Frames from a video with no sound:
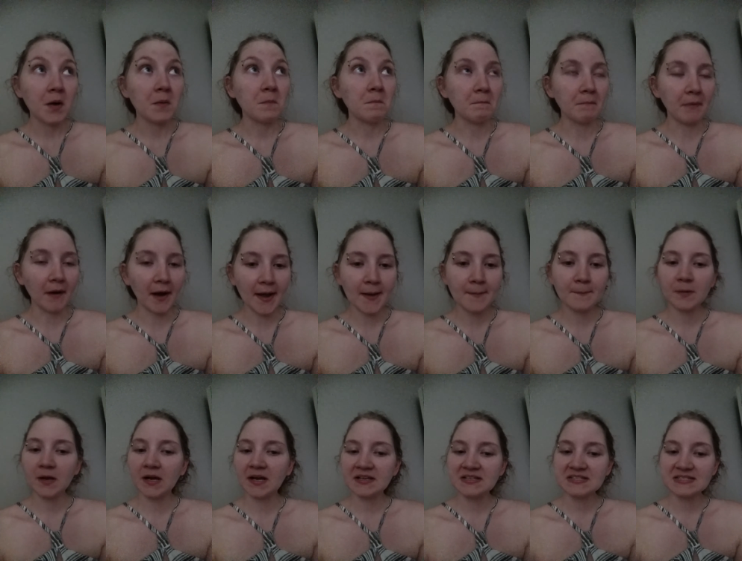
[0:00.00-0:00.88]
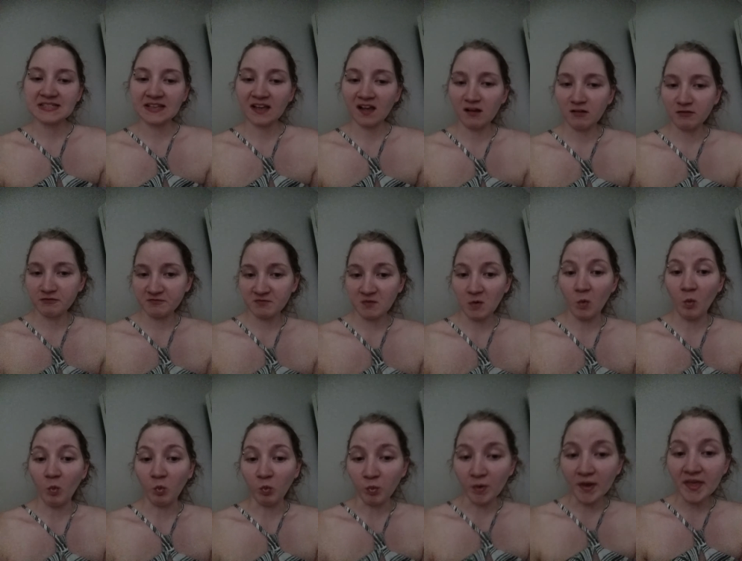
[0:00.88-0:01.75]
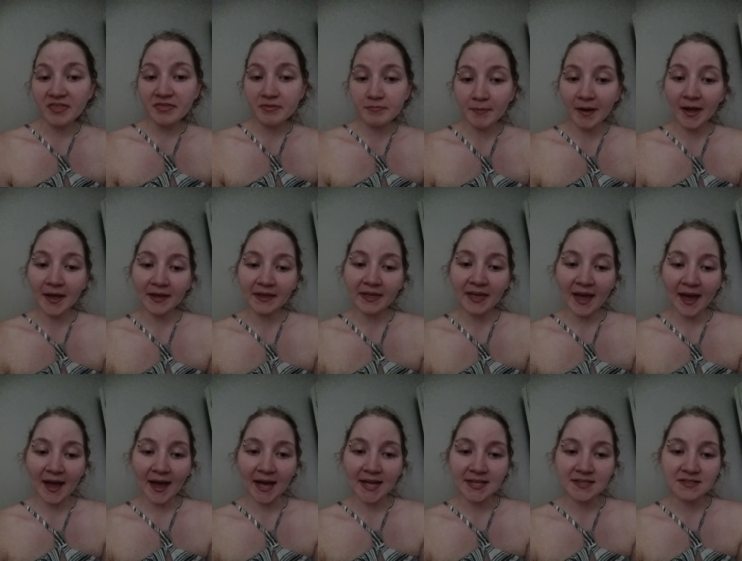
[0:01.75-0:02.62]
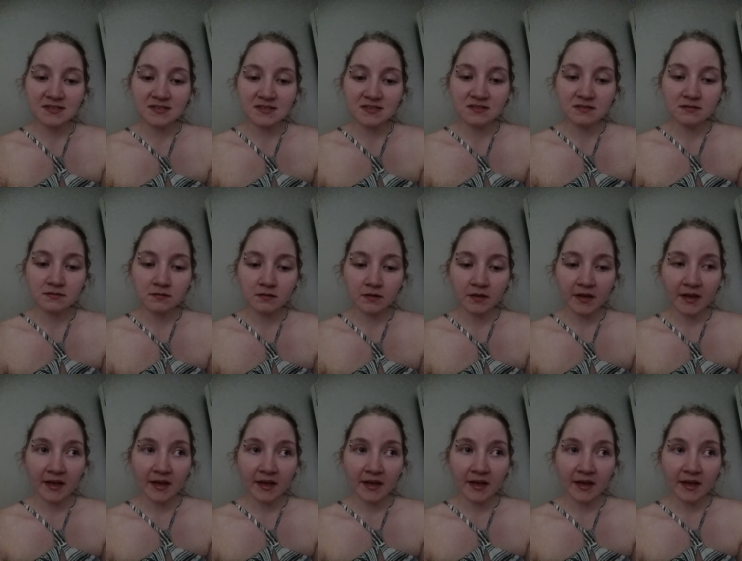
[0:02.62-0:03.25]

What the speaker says: by myself with my cats